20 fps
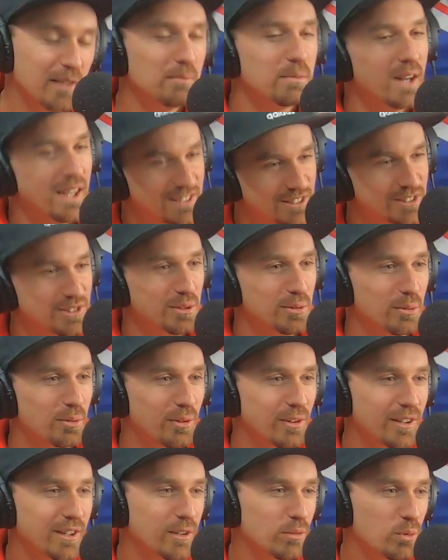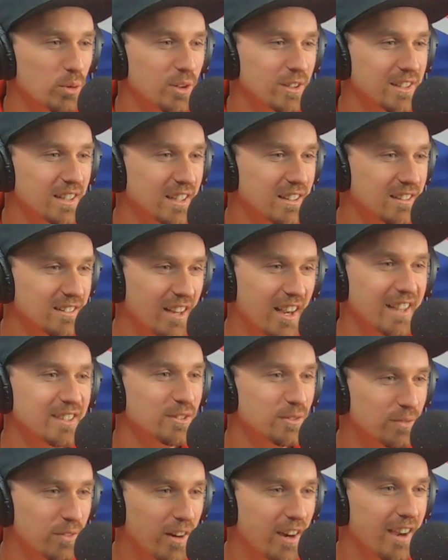Plus, you are working
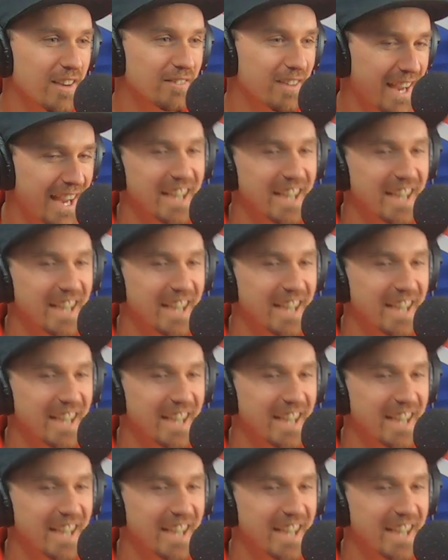nine to five,